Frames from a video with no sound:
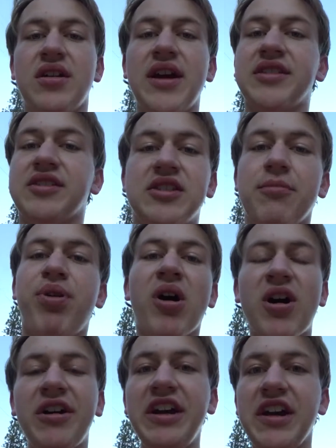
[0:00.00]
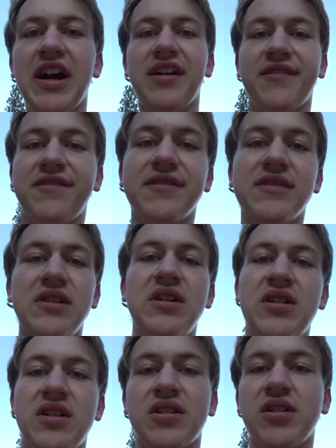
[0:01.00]
It's the party of
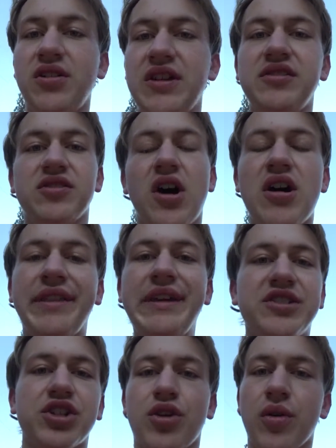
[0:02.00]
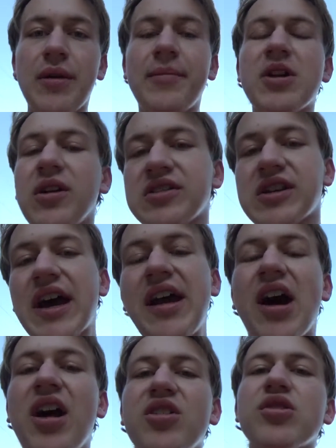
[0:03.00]
all these criminals. I
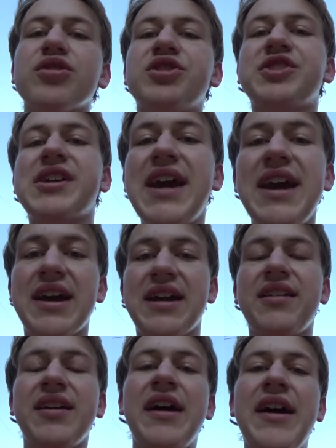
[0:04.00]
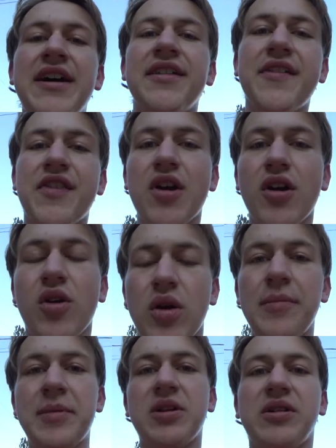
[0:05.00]
understand that there are
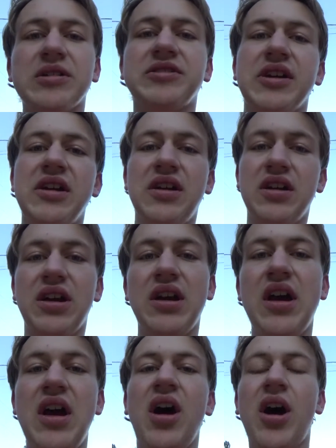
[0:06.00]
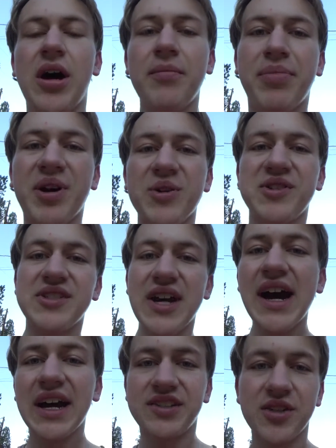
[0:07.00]
criminals on both
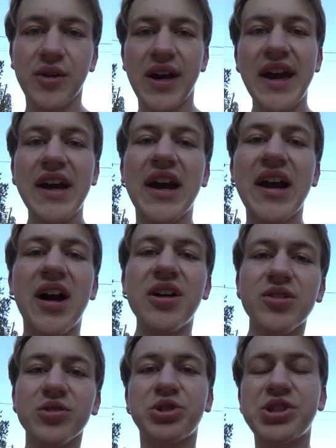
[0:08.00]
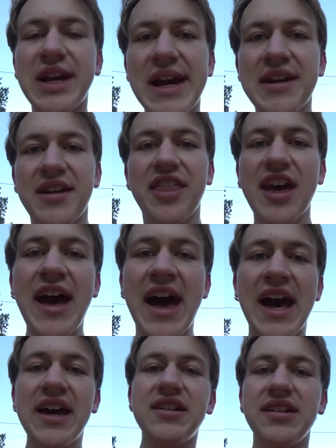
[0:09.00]
sides, okay? I understand
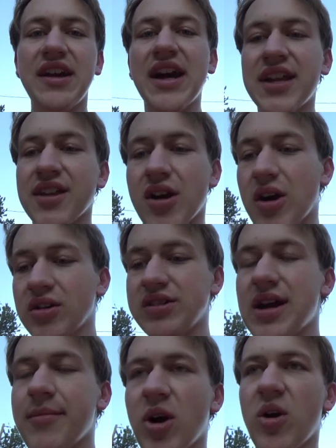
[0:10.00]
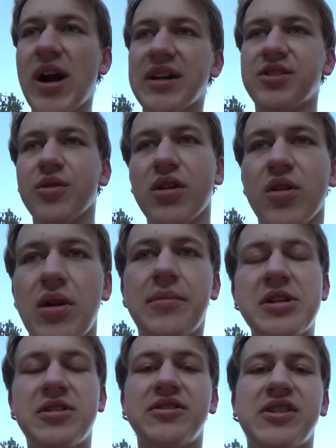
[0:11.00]
that. Yeah, there are Democrats who are
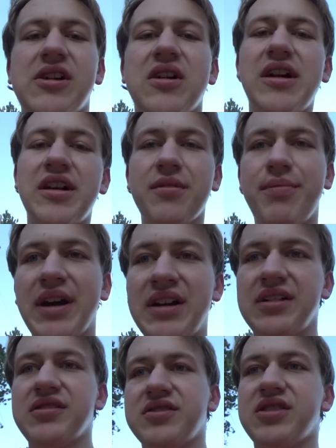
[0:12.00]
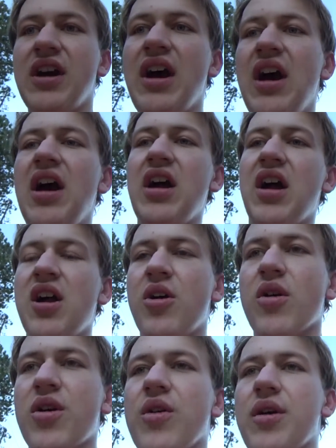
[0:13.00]
criminals, there are independents
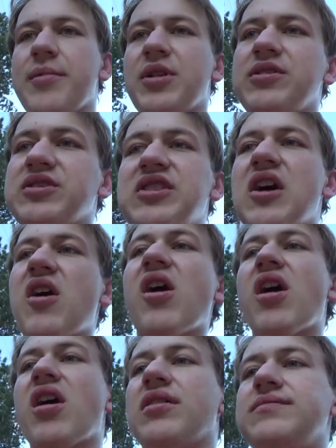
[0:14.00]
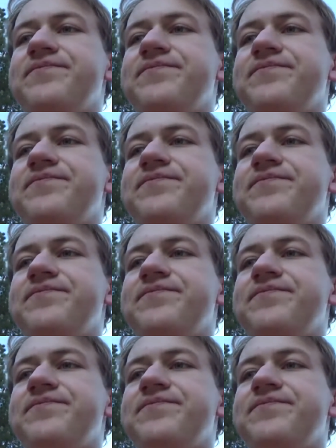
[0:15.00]
who are criminals, there are